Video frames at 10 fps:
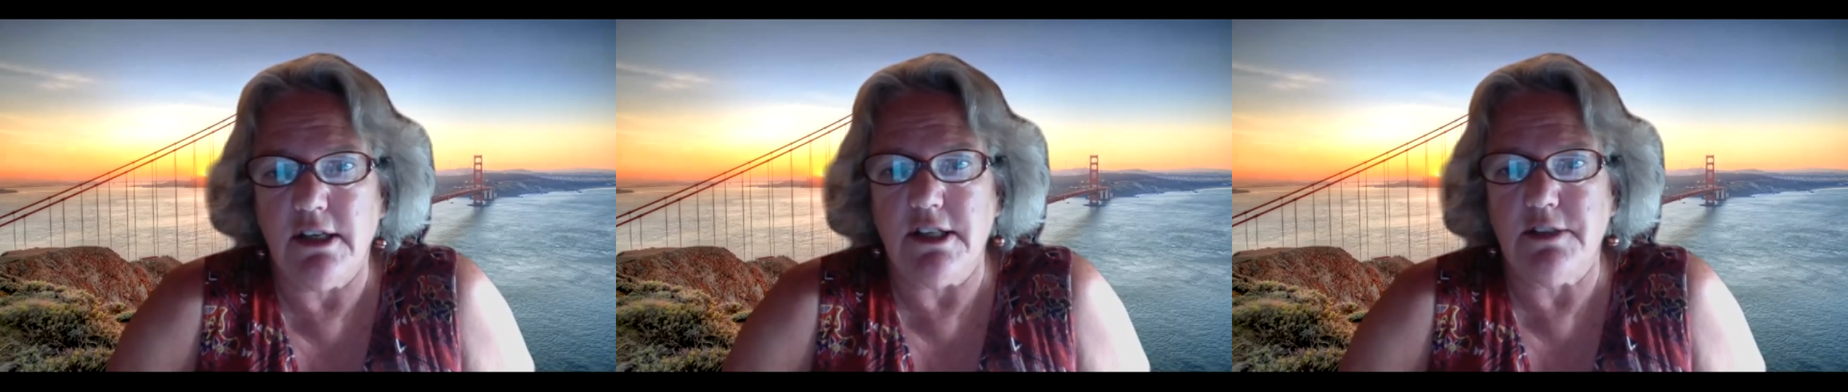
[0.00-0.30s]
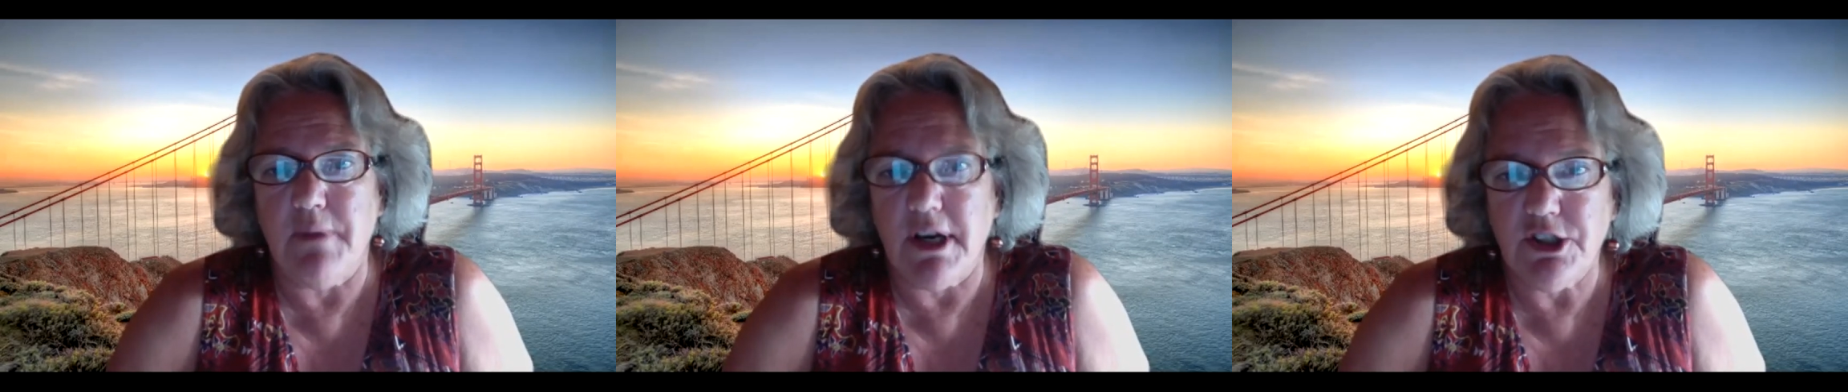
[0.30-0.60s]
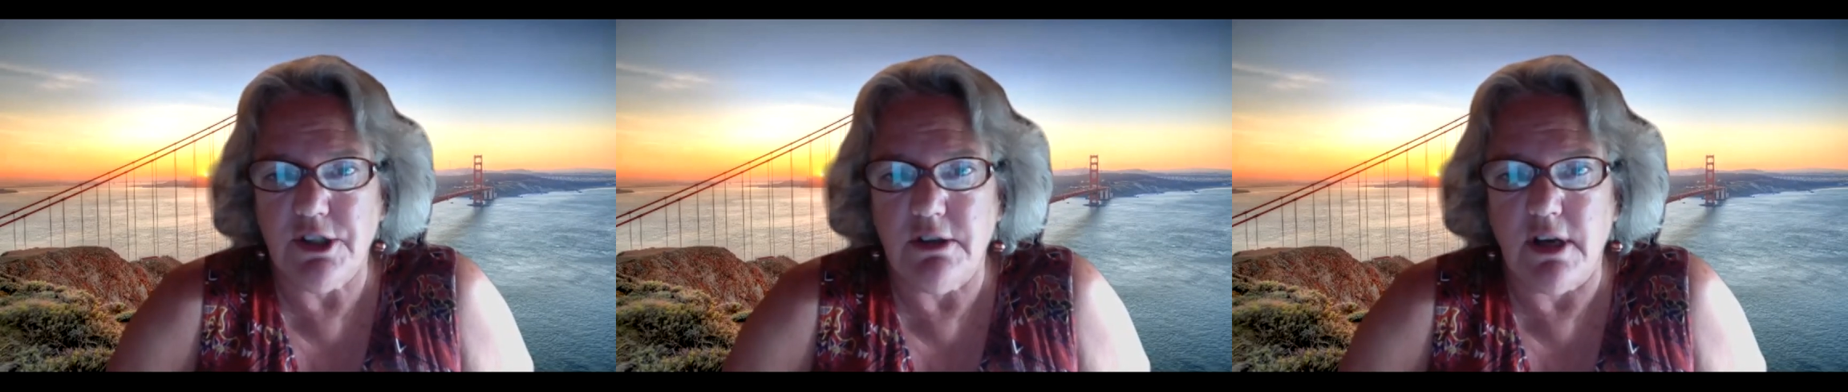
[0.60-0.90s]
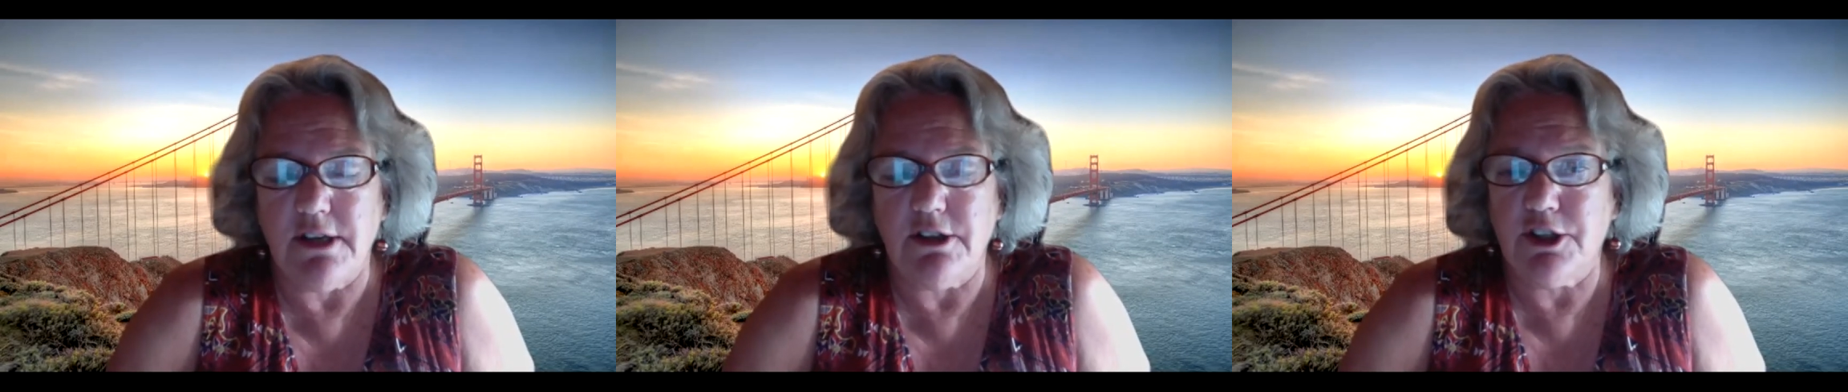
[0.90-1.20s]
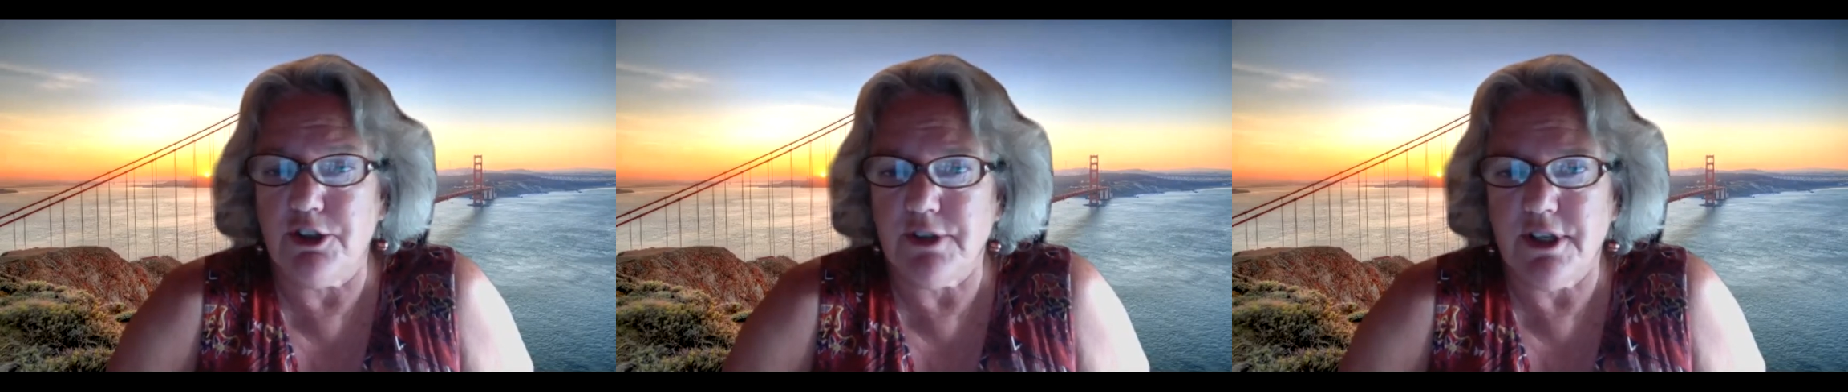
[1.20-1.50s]
as much in
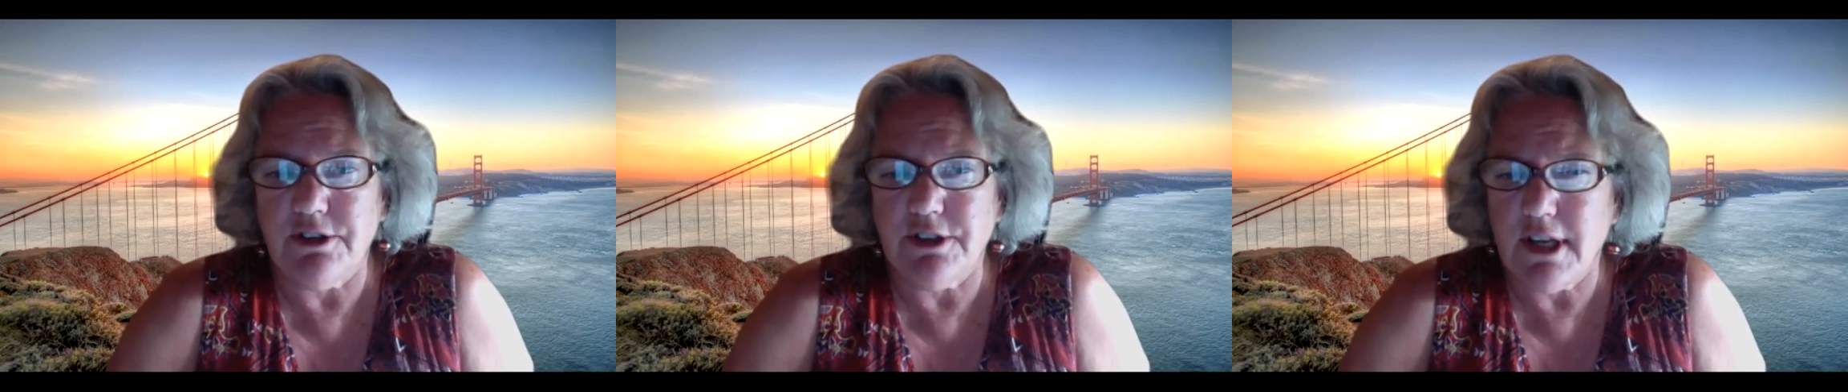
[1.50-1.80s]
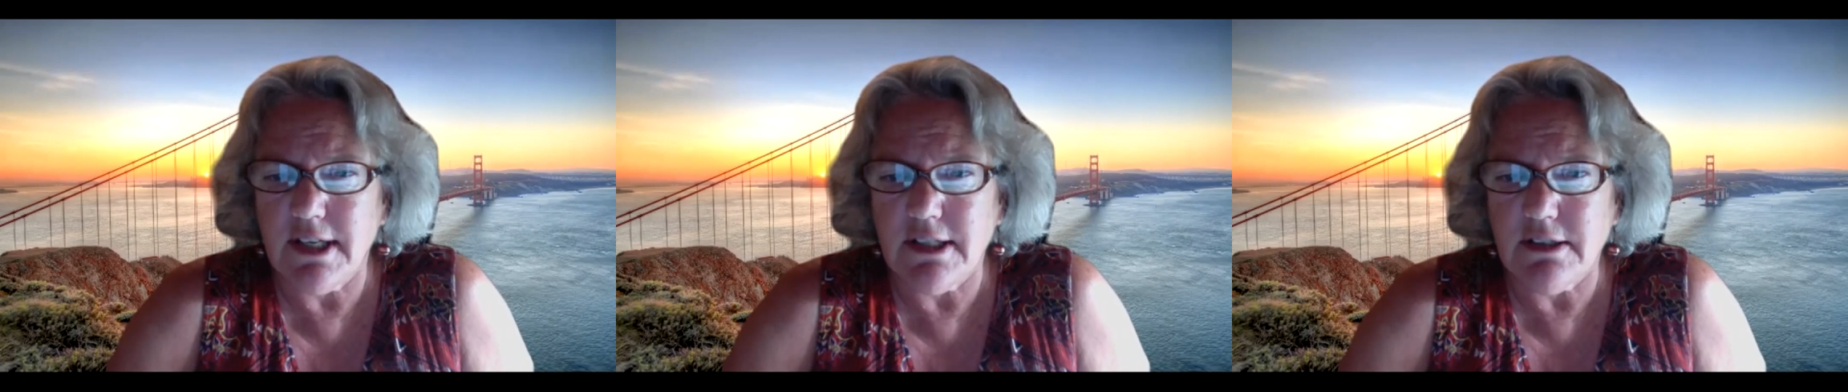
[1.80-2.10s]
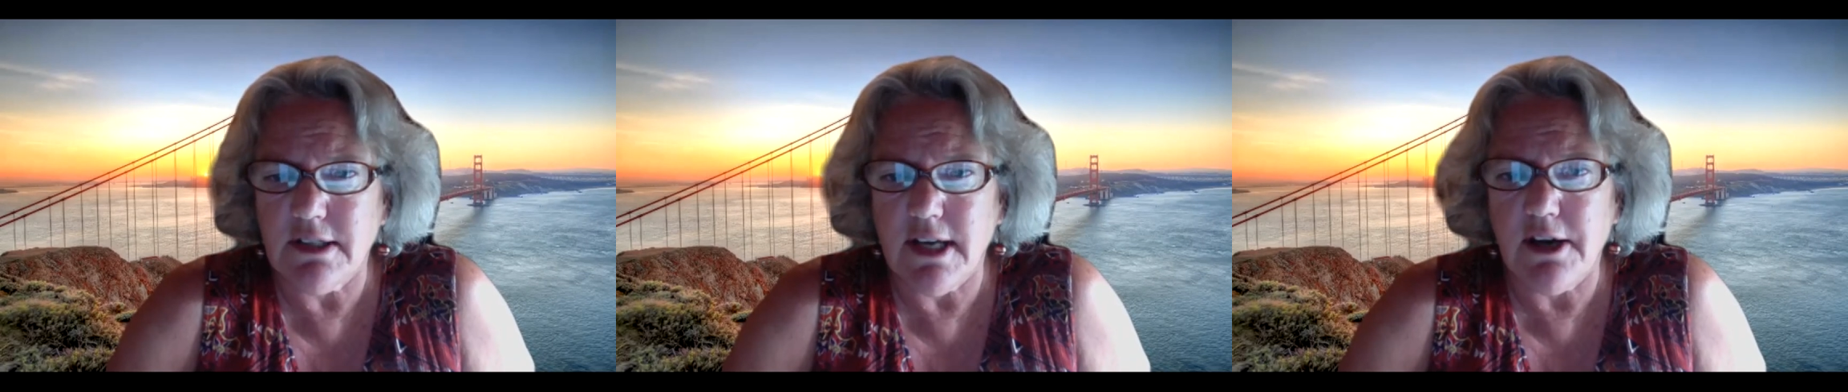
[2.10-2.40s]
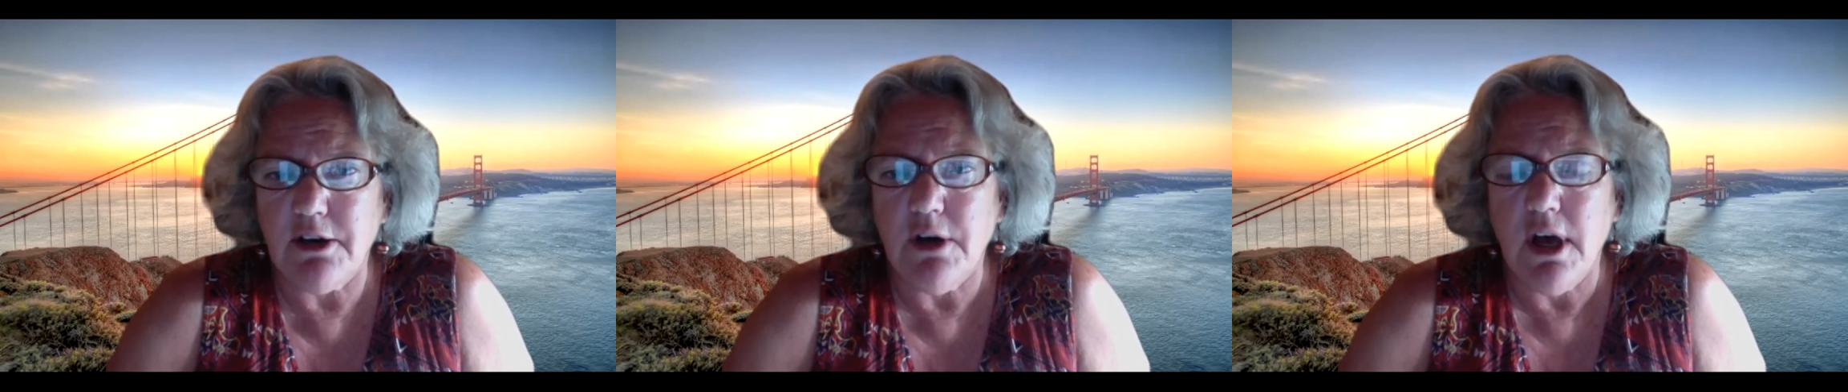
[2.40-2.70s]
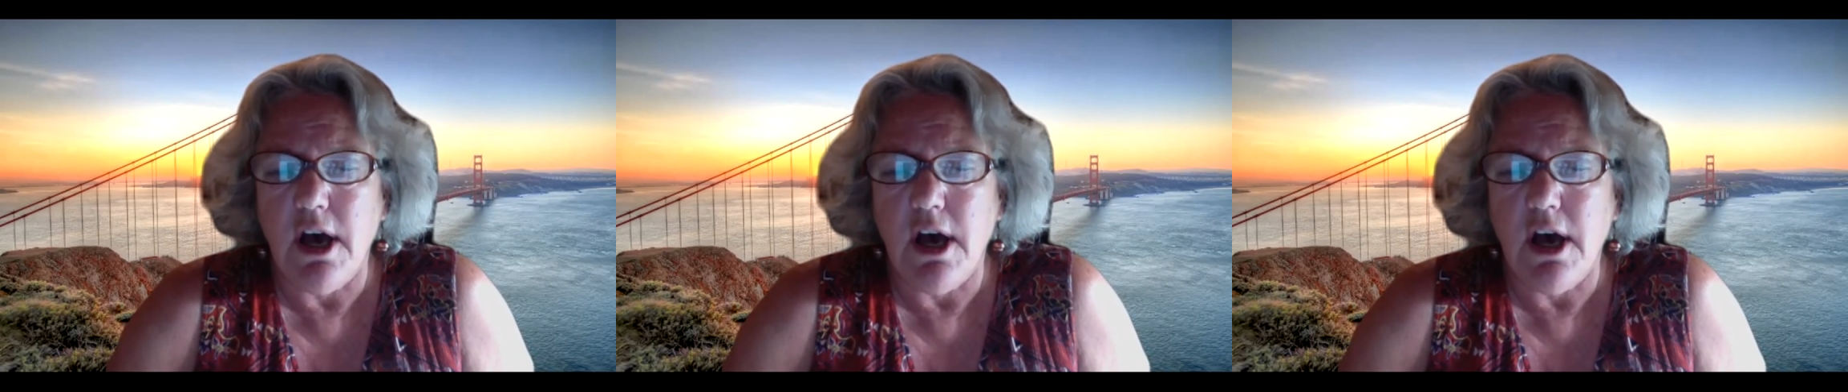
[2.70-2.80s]
acute care settings now,